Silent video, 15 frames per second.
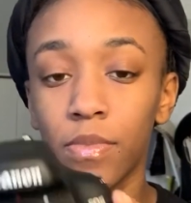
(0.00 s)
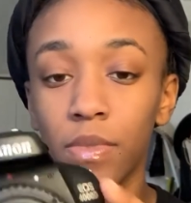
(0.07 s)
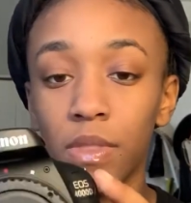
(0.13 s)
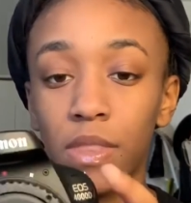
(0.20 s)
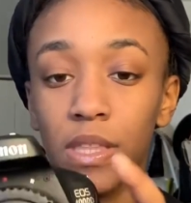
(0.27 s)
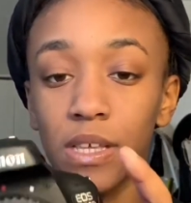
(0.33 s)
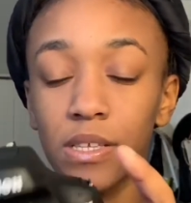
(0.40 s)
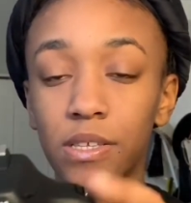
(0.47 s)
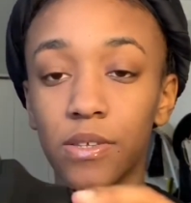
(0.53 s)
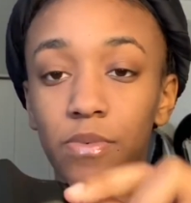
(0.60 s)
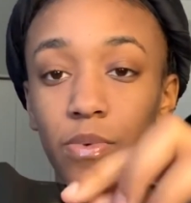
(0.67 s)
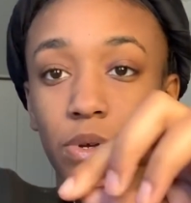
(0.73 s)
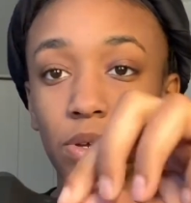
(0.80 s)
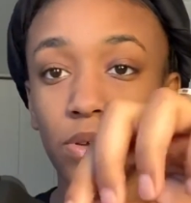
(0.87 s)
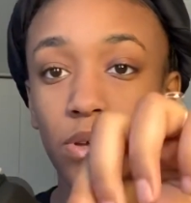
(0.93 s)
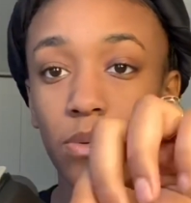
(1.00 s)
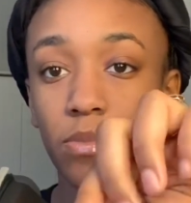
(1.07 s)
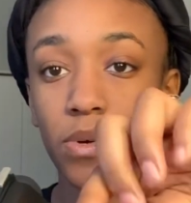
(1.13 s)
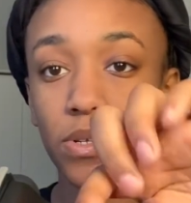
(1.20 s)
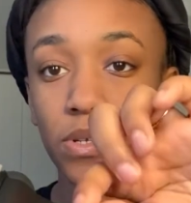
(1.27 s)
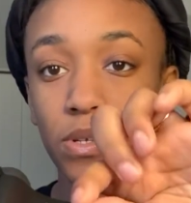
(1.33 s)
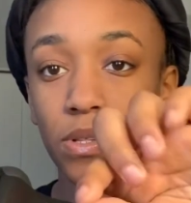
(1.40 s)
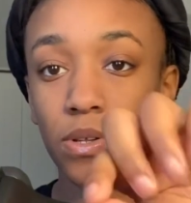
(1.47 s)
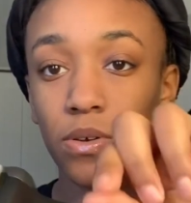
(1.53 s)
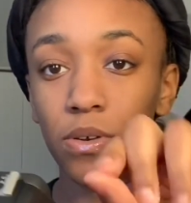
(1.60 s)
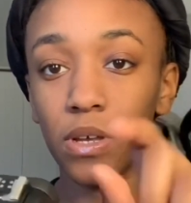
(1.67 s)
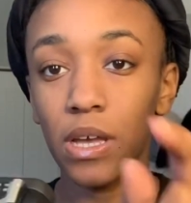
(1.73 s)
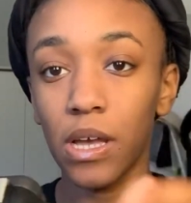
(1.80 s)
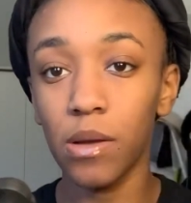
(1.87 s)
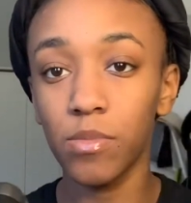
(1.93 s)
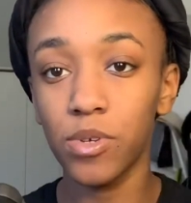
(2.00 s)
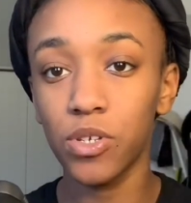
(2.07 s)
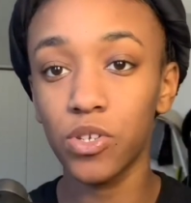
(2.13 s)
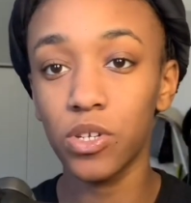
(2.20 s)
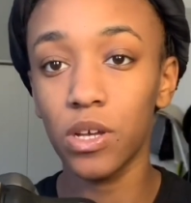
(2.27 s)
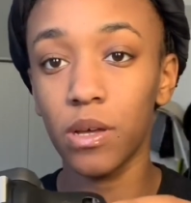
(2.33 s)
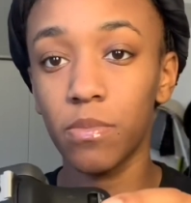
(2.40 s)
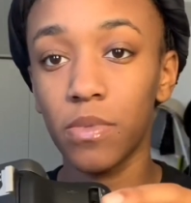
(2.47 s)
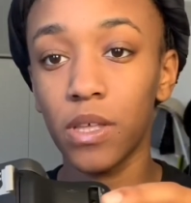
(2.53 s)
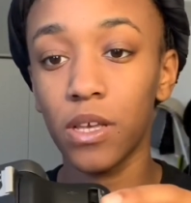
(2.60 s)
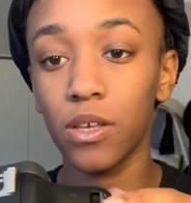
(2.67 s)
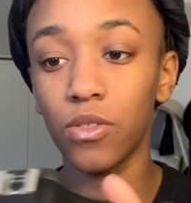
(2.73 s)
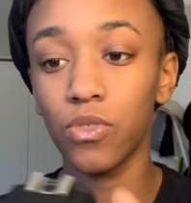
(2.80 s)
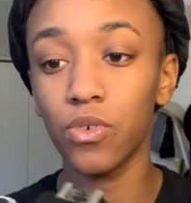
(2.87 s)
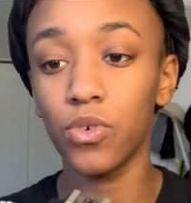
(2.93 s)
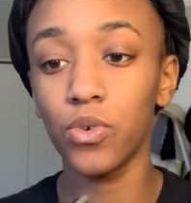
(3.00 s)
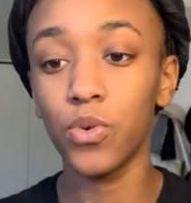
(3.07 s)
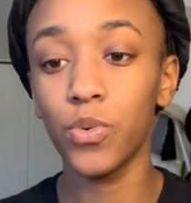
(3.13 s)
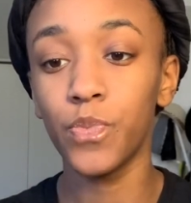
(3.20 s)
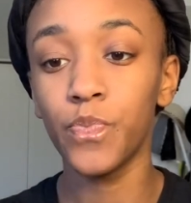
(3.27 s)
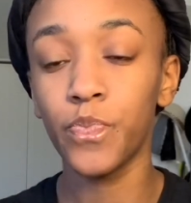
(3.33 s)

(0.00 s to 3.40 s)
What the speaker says: This is where you can put your little camera strap thing through.